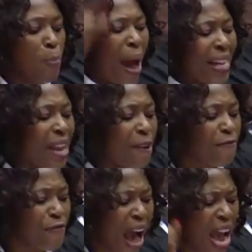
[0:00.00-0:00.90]
but
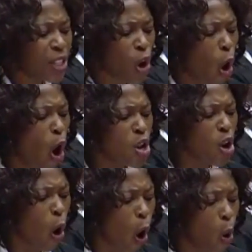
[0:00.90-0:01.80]
defied
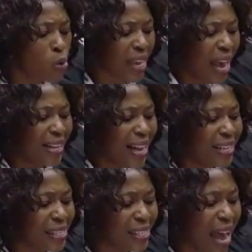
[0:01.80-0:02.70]
all odds under
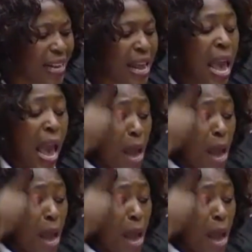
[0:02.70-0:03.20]
the sun